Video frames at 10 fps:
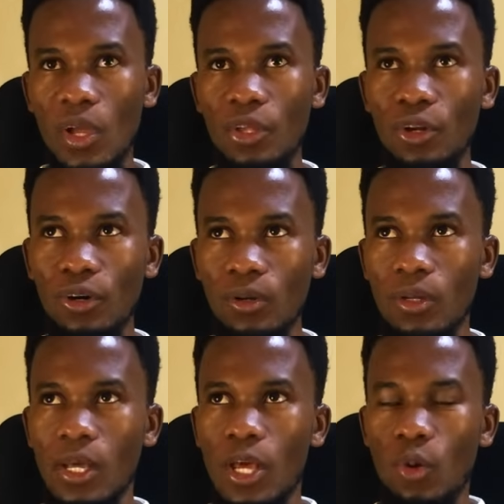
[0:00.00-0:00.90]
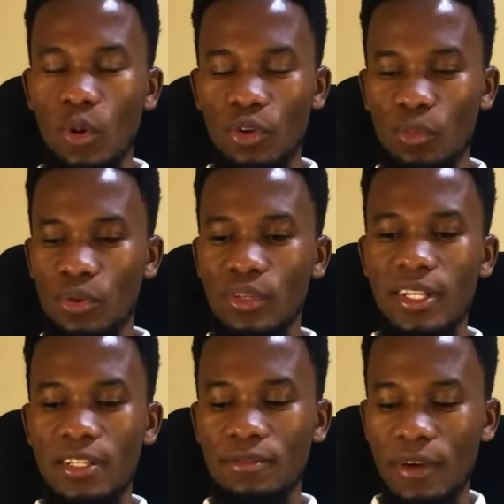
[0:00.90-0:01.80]
you know, when you build
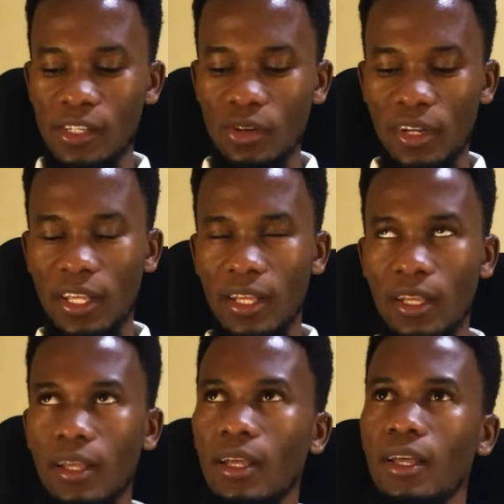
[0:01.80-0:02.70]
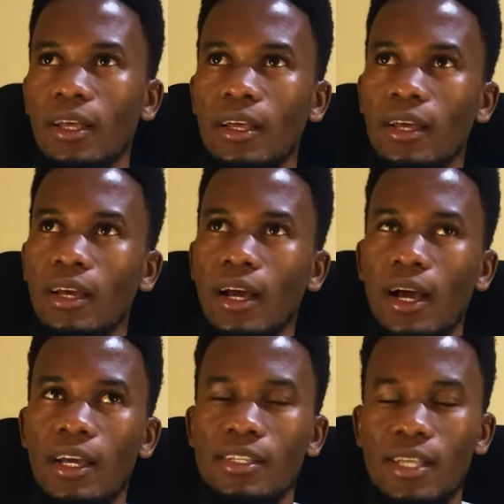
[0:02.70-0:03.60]
this factory here,
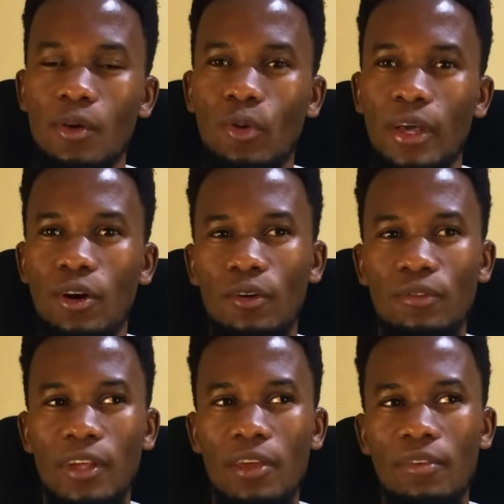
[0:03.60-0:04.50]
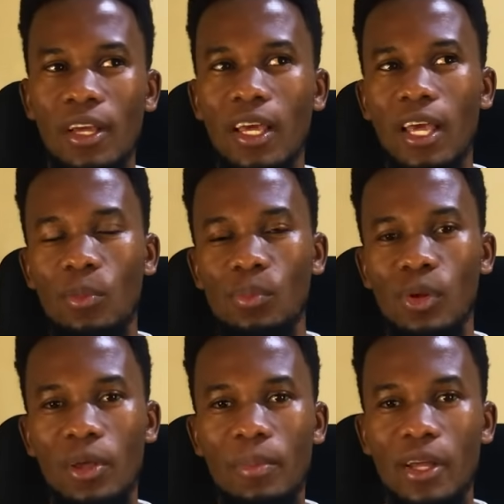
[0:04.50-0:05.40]
uh, it's a way of giving
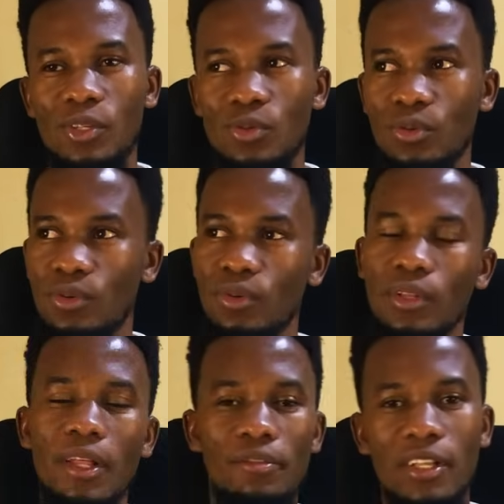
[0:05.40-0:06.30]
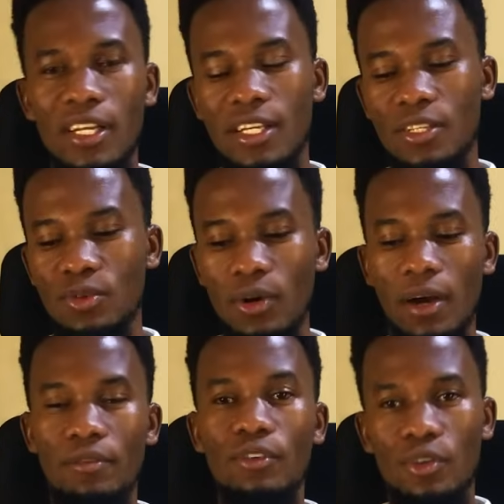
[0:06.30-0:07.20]
employment to the villagers who
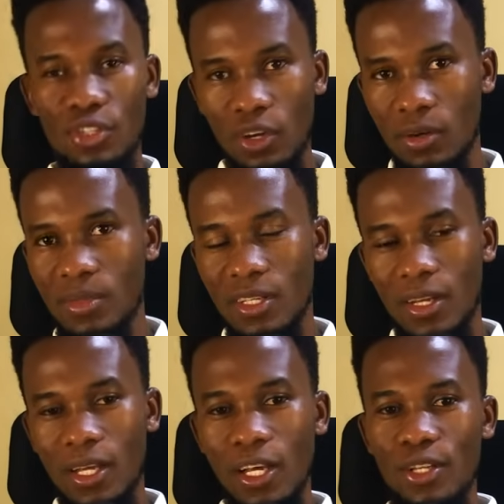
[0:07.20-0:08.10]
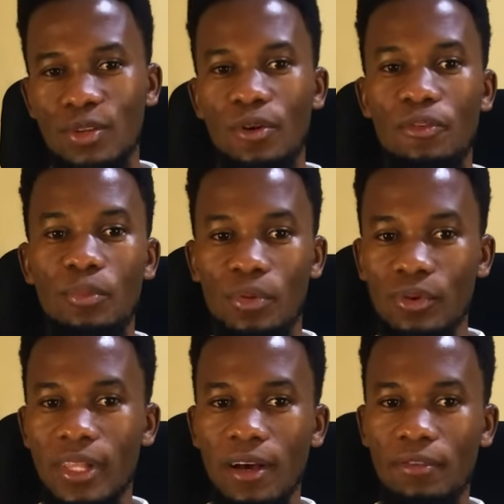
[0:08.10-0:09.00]
have no jobs. So if you
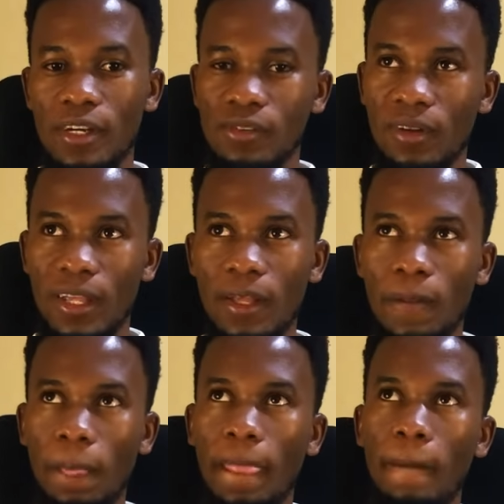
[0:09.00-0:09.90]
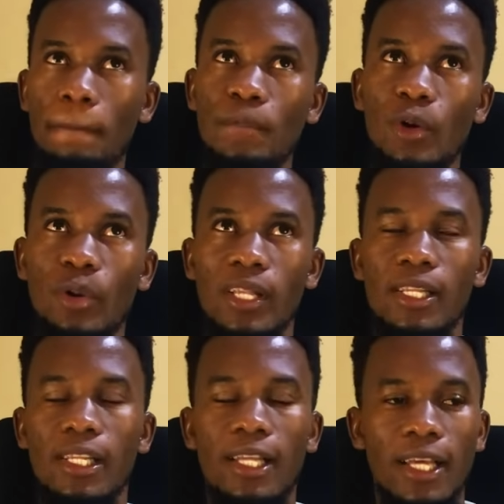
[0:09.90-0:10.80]
build that factory here, they
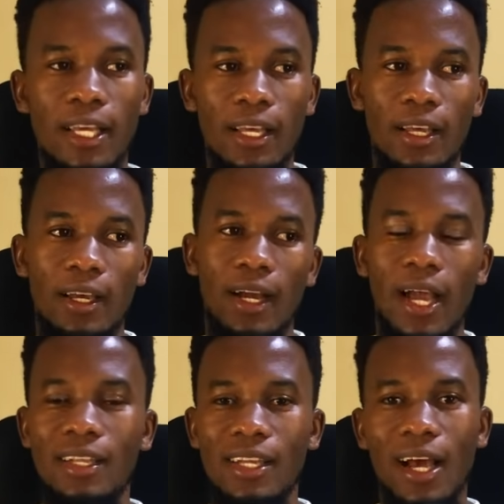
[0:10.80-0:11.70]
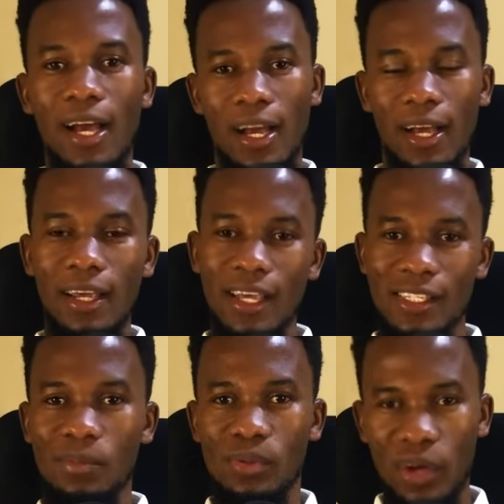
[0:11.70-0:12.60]
will kind of get
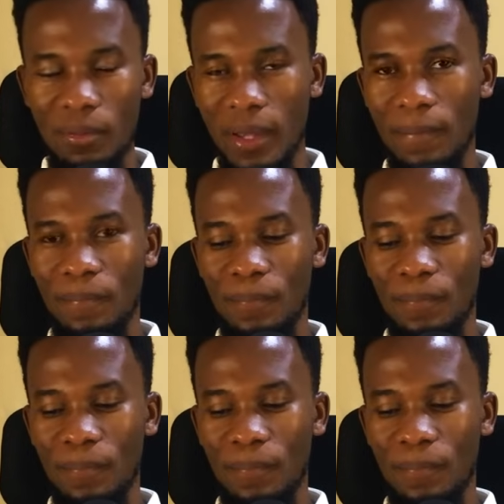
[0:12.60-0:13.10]
employment.